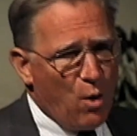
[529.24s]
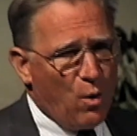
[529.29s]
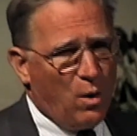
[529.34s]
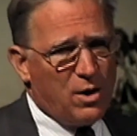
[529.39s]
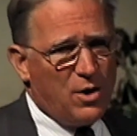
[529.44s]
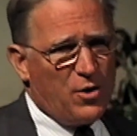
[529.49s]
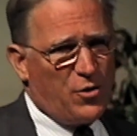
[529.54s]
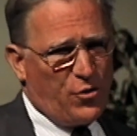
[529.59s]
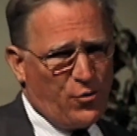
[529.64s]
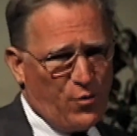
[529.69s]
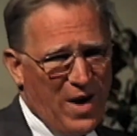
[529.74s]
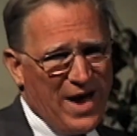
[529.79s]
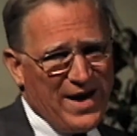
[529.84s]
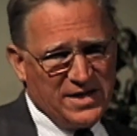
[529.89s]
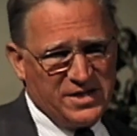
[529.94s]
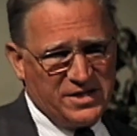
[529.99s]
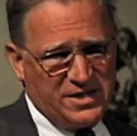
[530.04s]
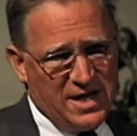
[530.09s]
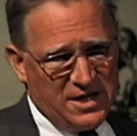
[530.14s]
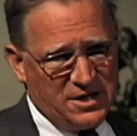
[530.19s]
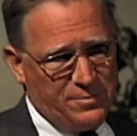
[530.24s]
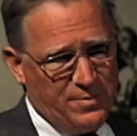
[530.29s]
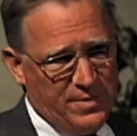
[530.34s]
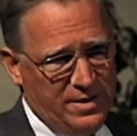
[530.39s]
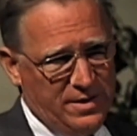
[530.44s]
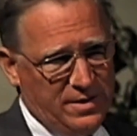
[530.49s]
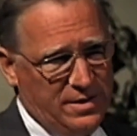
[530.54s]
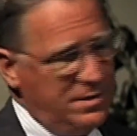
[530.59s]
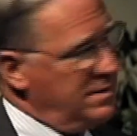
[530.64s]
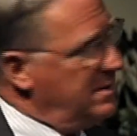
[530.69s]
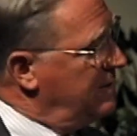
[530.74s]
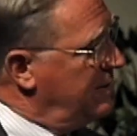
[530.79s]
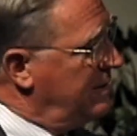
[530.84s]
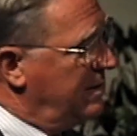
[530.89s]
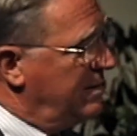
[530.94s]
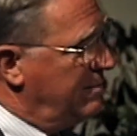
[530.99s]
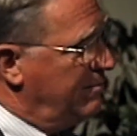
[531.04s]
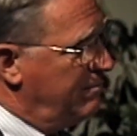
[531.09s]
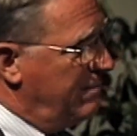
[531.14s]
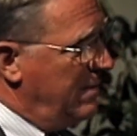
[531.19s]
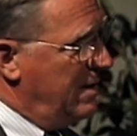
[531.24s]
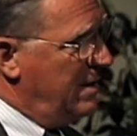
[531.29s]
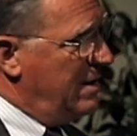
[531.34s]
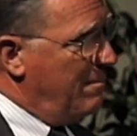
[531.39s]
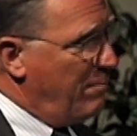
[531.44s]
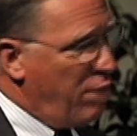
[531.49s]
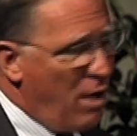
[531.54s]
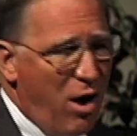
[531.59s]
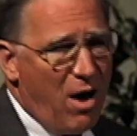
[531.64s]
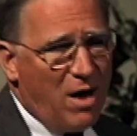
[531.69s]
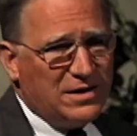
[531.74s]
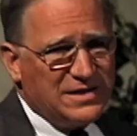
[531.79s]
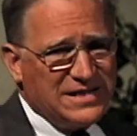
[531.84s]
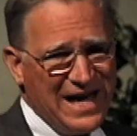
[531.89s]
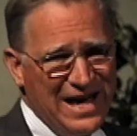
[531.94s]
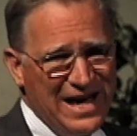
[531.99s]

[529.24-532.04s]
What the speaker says: our threat assessment? Paul